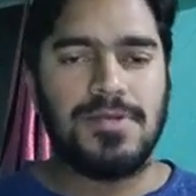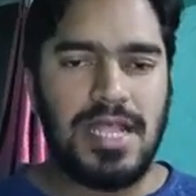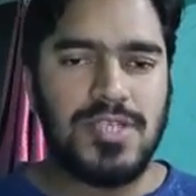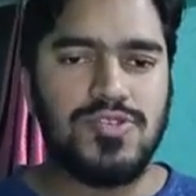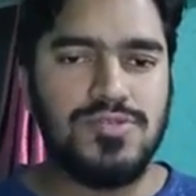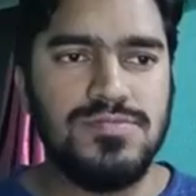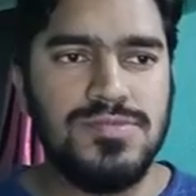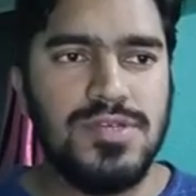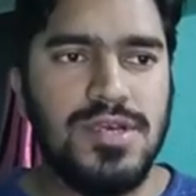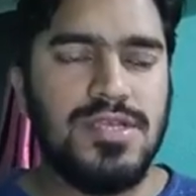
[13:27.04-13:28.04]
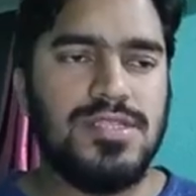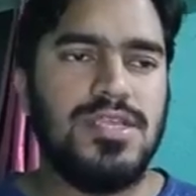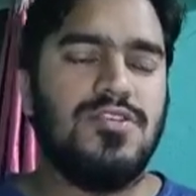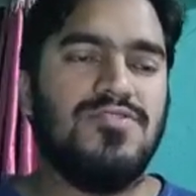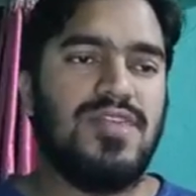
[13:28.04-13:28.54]
Classroom,
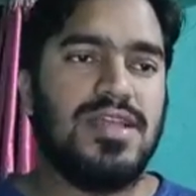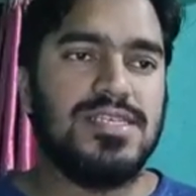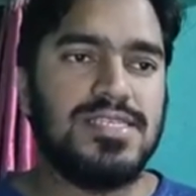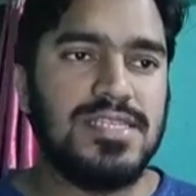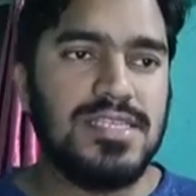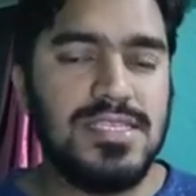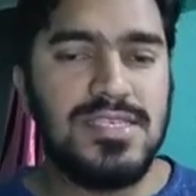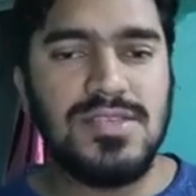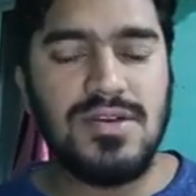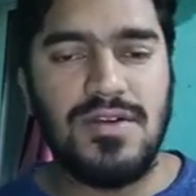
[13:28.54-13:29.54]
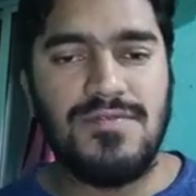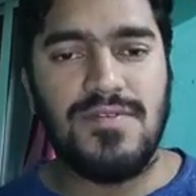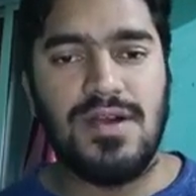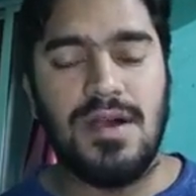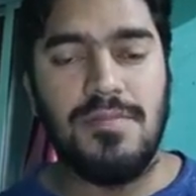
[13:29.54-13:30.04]
there will find the synthesis of
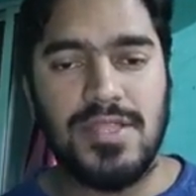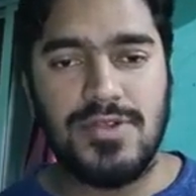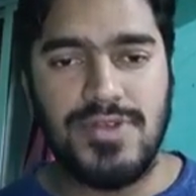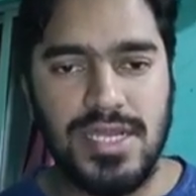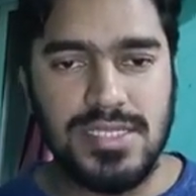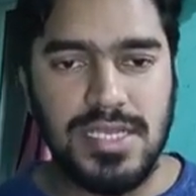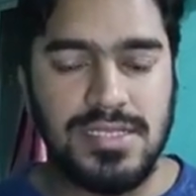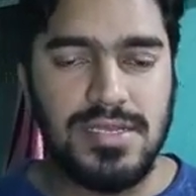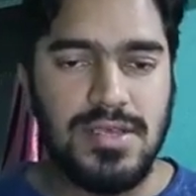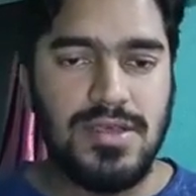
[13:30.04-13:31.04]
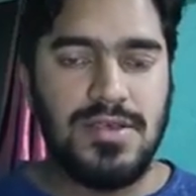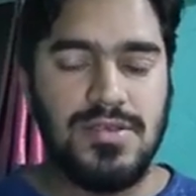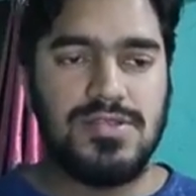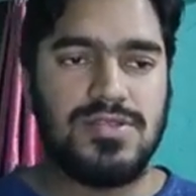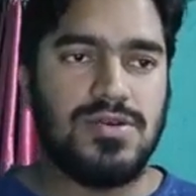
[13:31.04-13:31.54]
methotrexate.
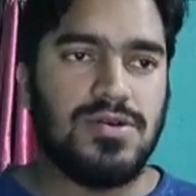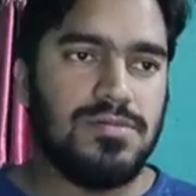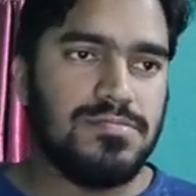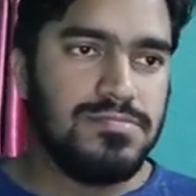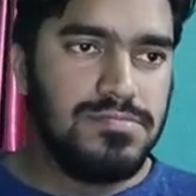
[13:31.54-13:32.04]
So